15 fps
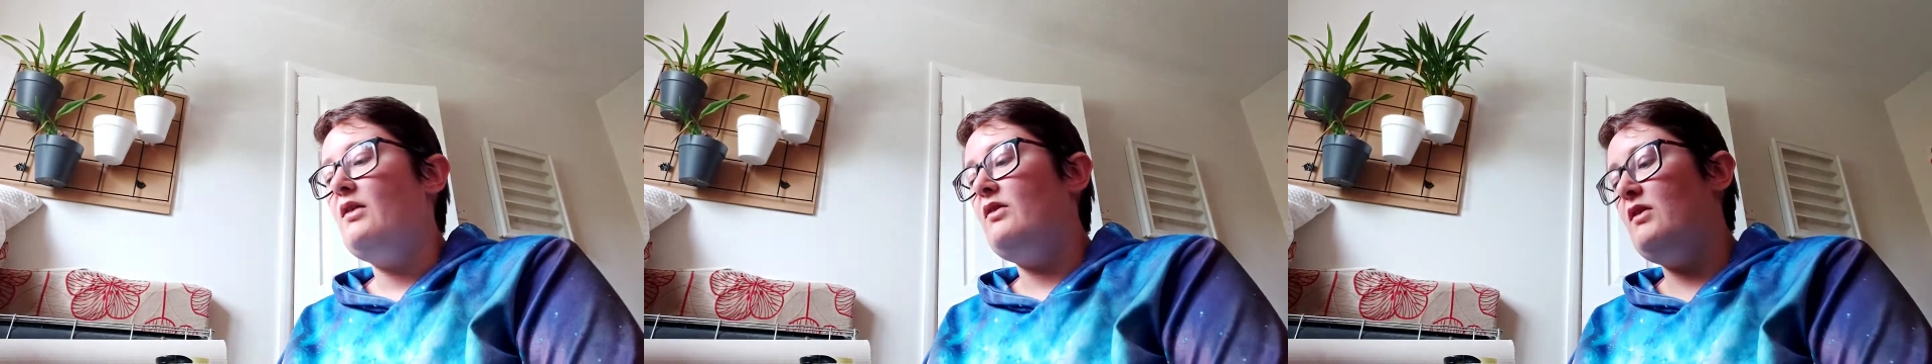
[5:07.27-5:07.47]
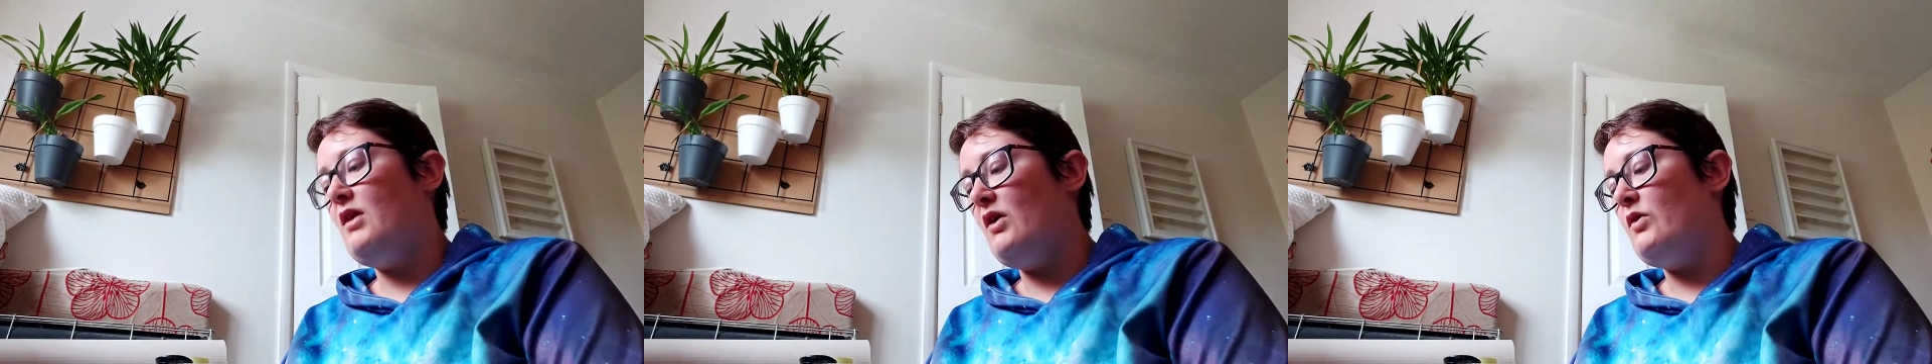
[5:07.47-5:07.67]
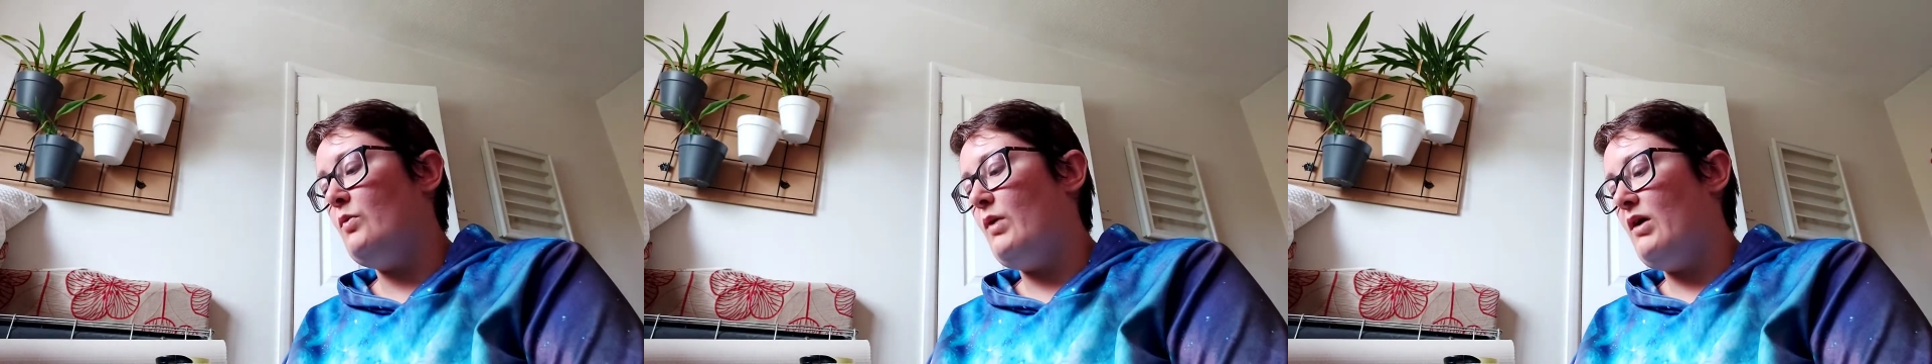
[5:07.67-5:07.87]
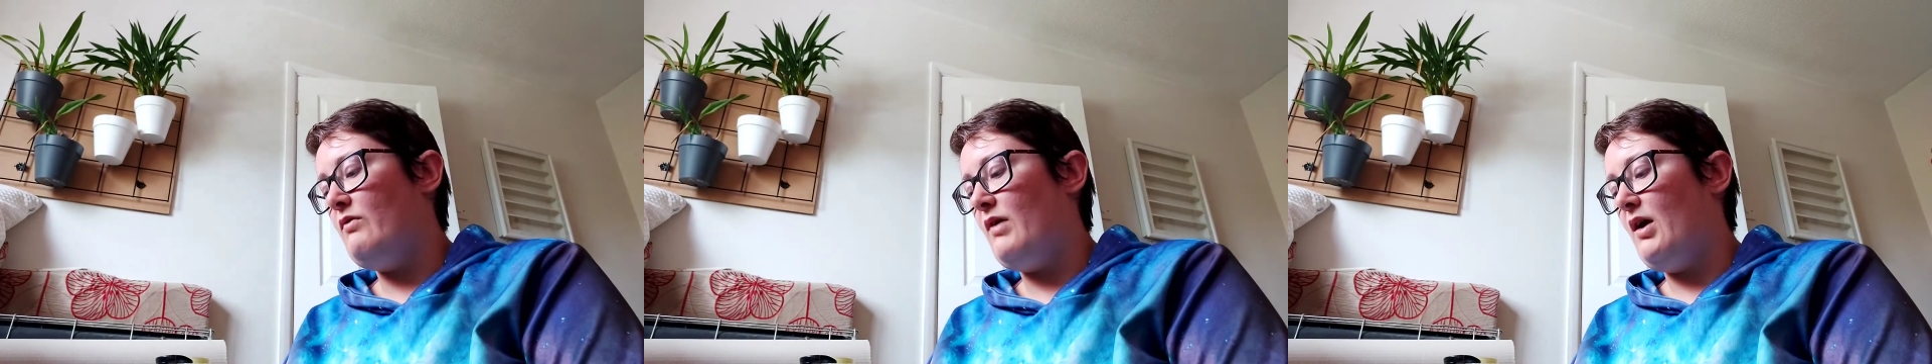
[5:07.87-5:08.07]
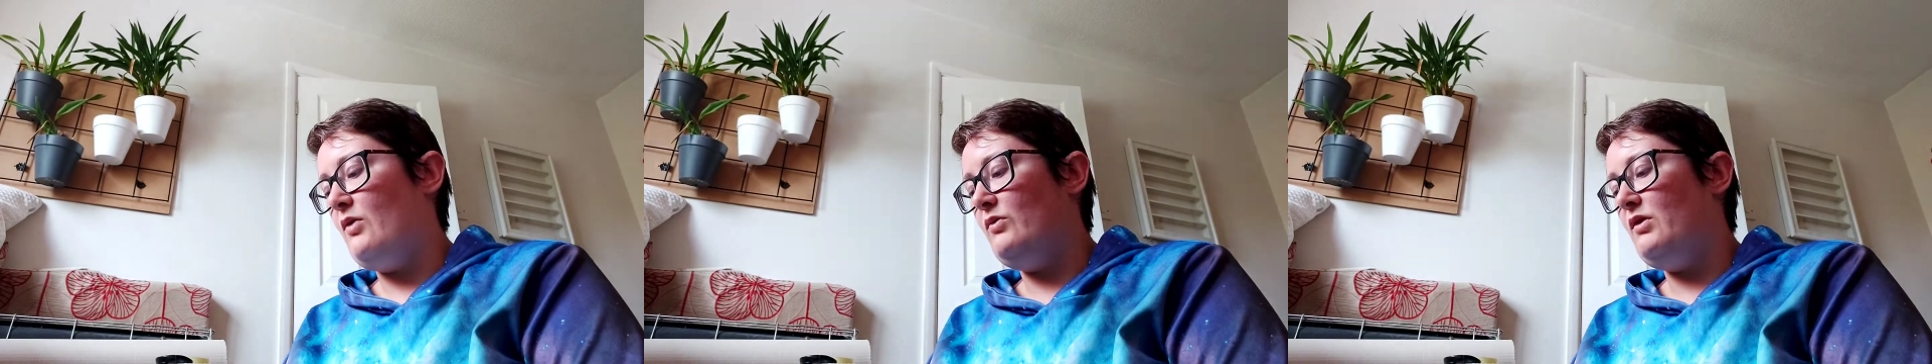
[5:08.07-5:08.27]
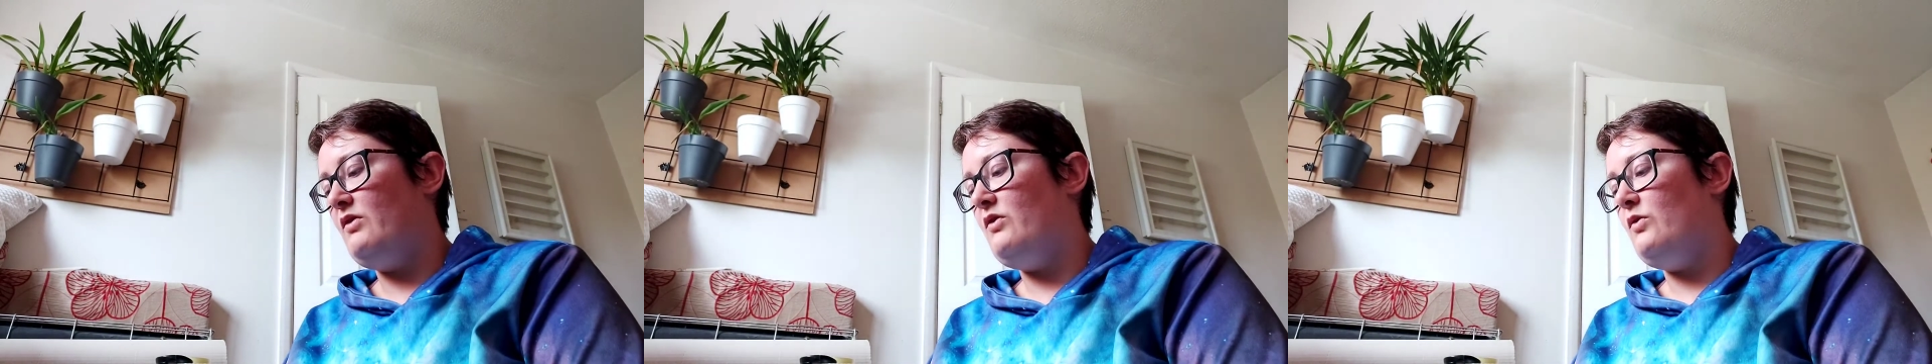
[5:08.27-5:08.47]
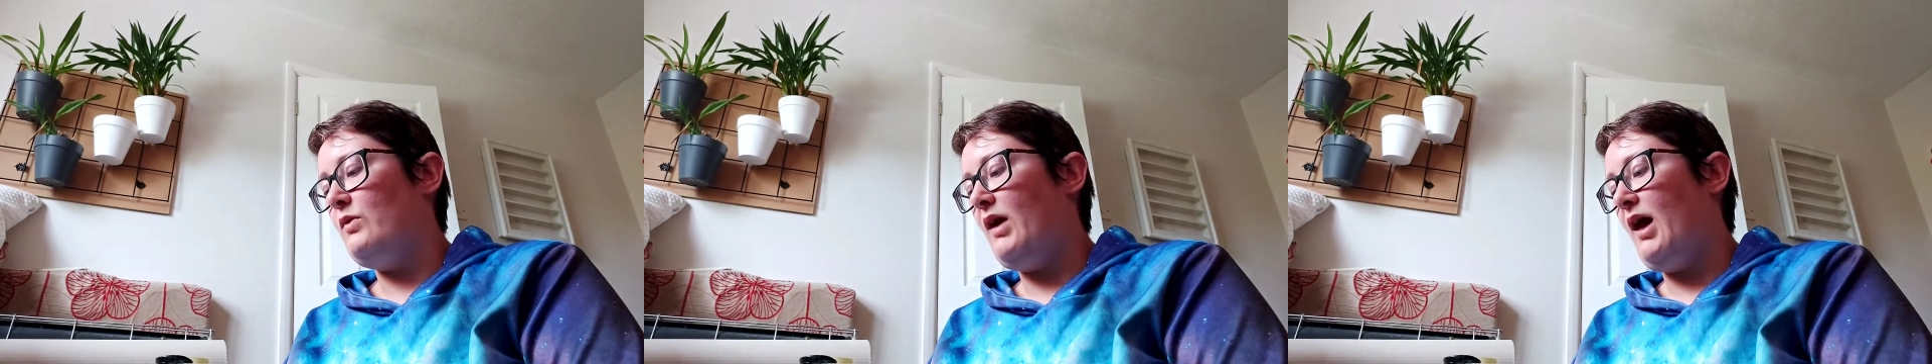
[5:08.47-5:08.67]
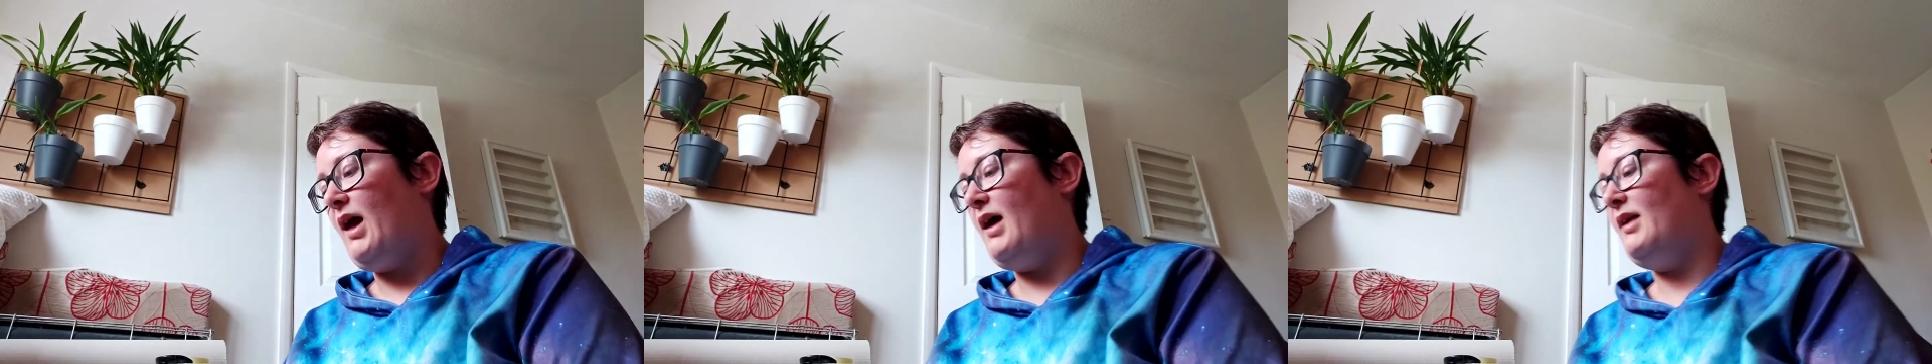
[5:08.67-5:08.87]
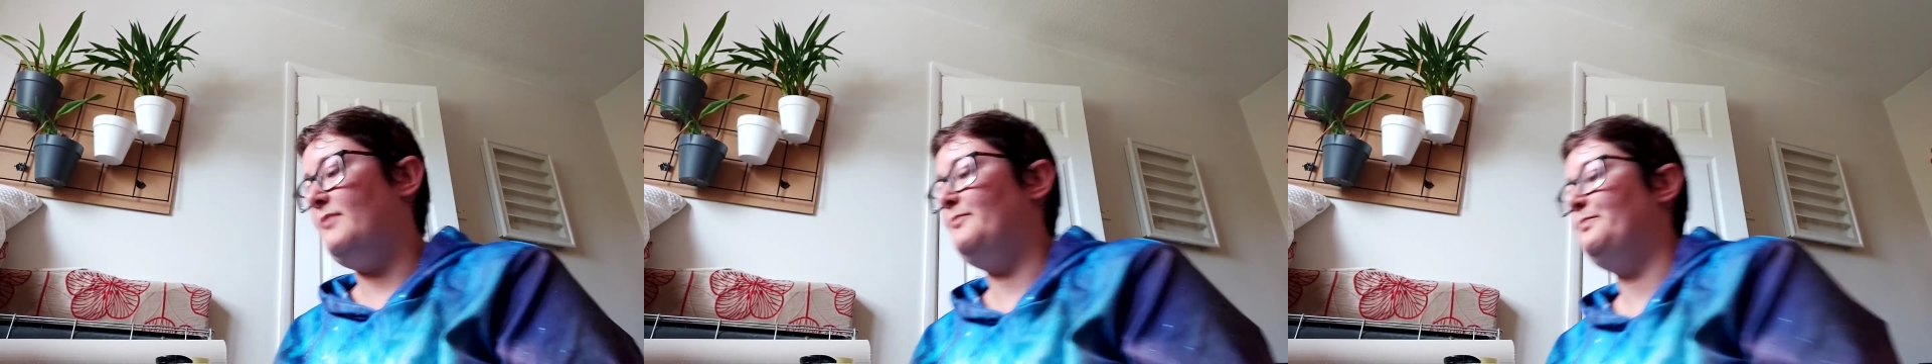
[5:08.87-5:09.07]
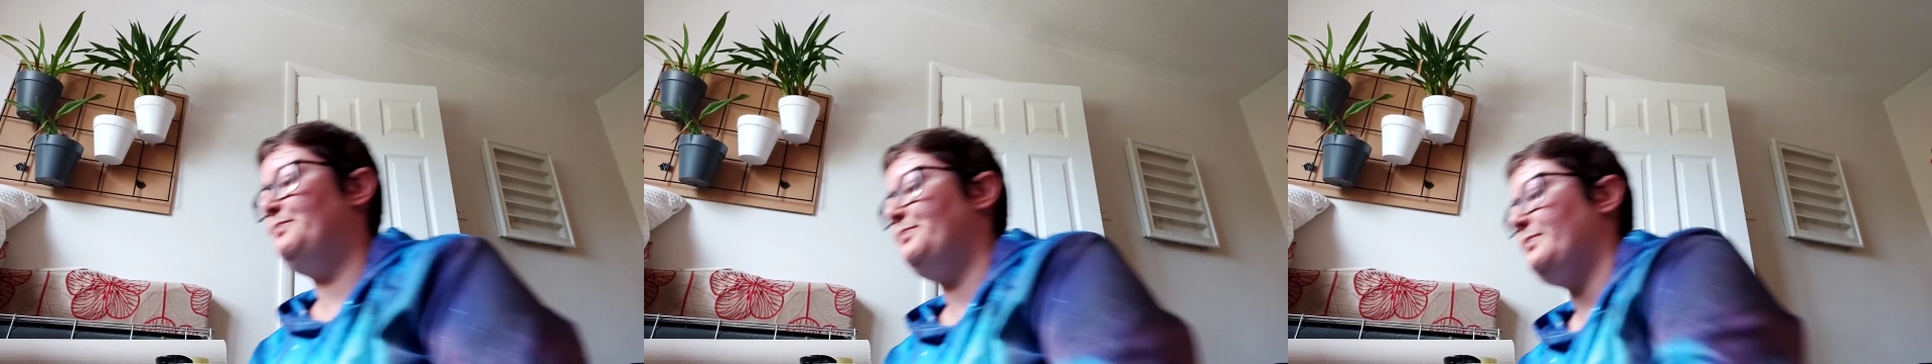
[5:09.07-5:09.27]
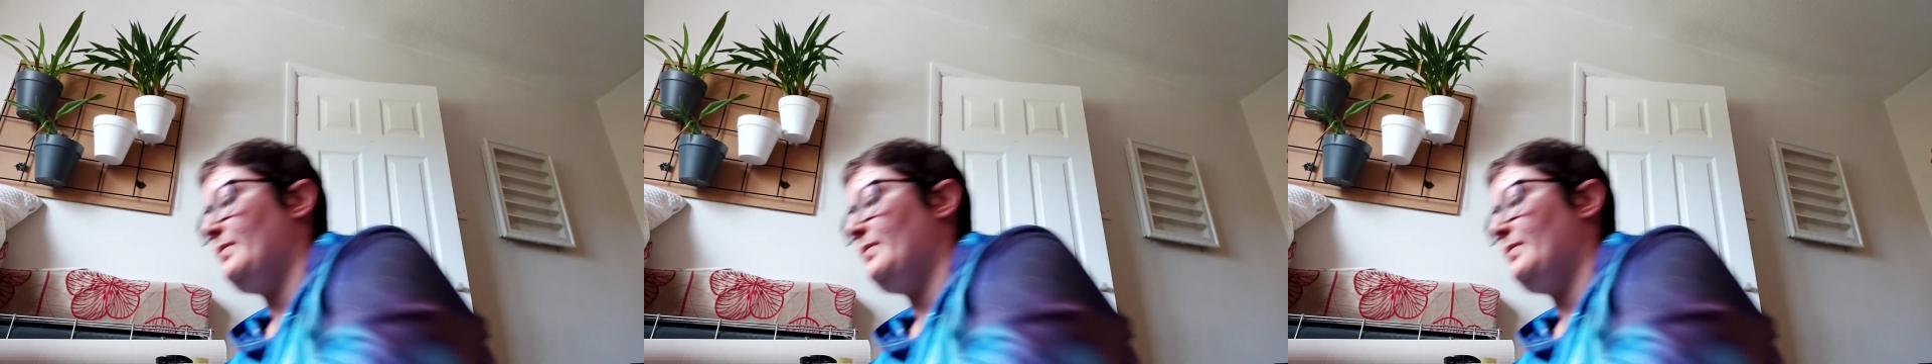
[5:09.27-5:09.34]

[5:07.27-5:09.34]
The other way round is you can,